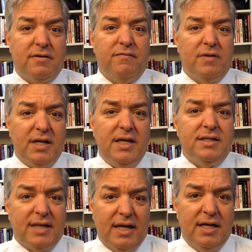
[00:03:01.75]
of
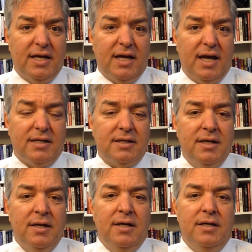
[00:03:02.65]
leads that you get.
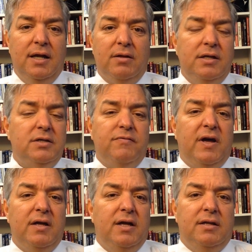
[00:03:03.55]
Now this
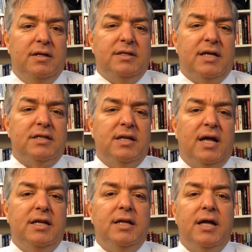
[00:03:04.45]
has a
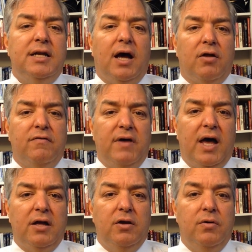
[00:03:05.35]
$99
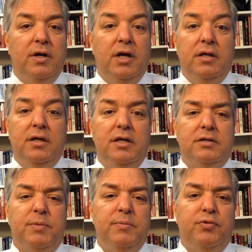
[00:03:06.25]
value and
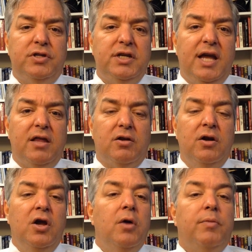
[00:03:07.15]
it's been put
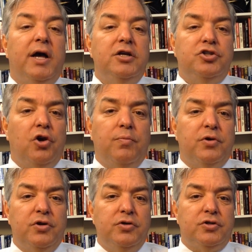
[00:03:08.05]
together by a show
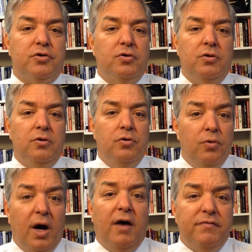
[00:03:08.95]
producer
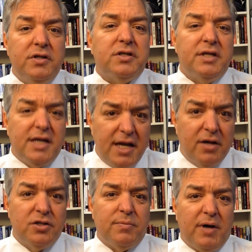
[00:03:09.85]
who obviously
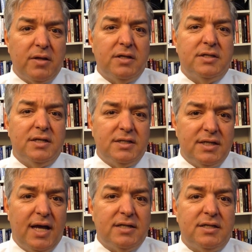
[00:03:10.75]
cares about the
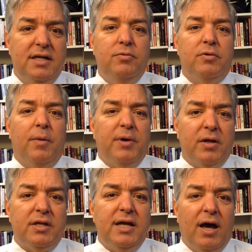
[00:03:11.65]
success and
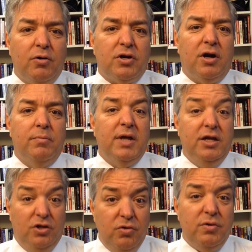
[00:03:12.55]
about the outcome
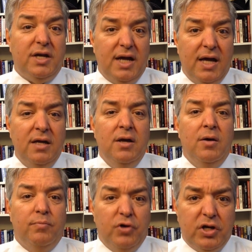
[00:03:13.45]
that you get
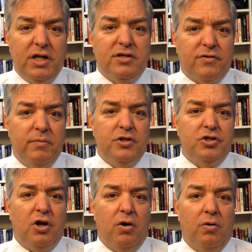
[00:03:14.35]
bookings from the
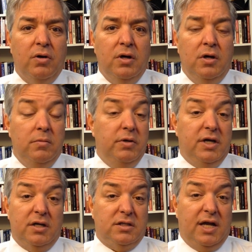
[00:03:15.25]
show.
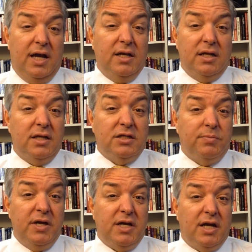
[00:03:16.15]
Because candidly
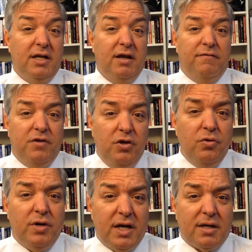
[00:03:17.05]
speaking, if
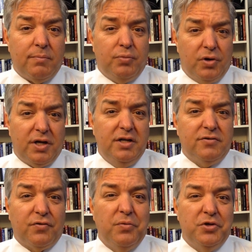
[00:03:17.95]
you get bookings
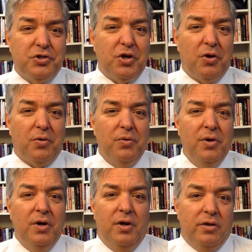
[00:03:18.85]
from the show,
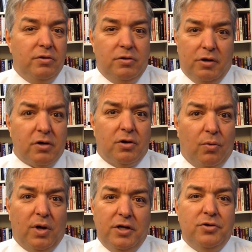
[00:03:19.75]
you're going to
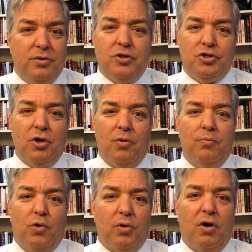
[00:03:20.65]
want to do their show
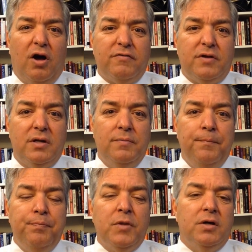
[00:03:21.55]
more often.
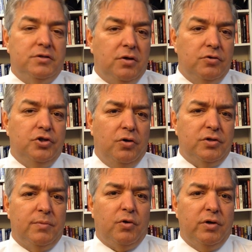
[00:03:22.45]
So show
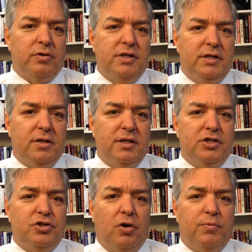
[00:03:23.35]
some loyalty to
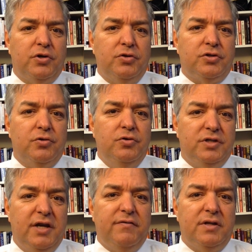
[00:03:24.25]
this show producer
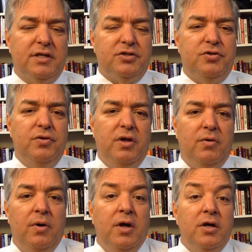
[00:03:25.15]
who's given this to
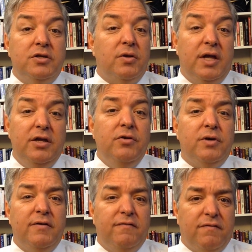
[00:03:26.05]
you so that you
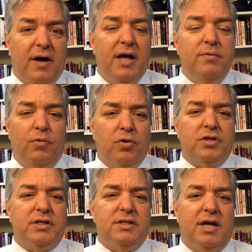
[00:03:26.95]
can find more
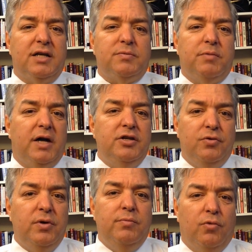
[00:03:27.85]
success by
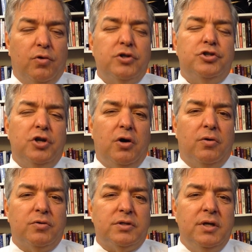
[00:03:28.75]
doing more
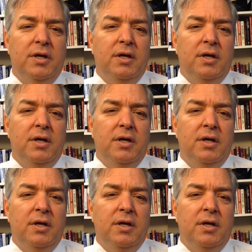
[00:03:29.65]
shows.